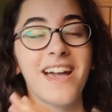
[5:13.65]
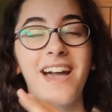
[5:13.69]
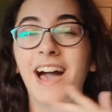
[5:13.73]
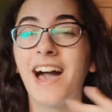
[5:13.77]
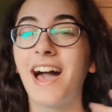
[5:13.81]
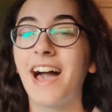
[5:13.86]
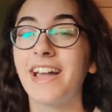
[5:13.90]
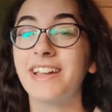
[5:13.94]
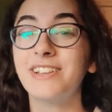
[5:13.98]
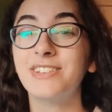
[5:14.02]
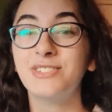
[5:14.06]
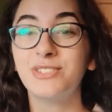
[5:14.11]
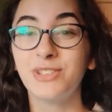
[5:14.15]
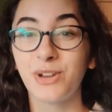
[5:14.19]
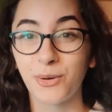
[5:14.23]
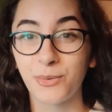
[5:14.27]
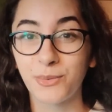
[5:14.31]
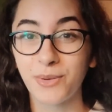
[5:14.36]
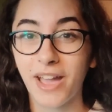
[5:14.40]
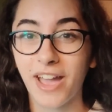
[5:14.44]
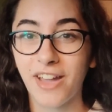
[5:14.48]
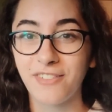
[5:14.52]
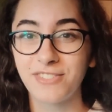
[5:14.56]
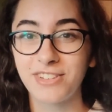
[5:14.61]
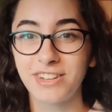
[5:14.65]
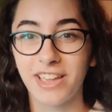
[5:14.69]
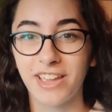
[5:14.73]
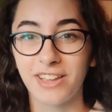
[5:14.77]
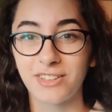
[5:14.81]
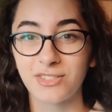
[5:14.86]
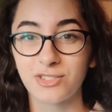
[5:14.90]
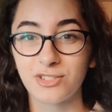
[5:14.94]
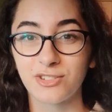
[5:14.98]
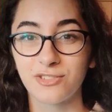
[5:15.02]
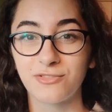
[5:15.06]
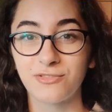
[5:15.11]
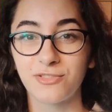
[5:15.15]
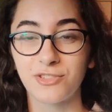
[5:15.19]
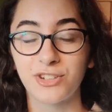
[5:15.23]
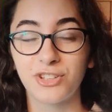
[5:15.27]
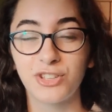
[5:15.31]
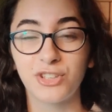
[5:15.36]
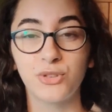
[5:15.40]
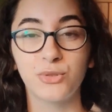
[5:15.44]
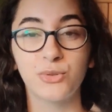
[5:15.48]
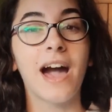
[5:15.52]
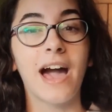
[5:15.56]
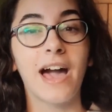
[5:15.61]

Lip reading: I don't have an answer for you.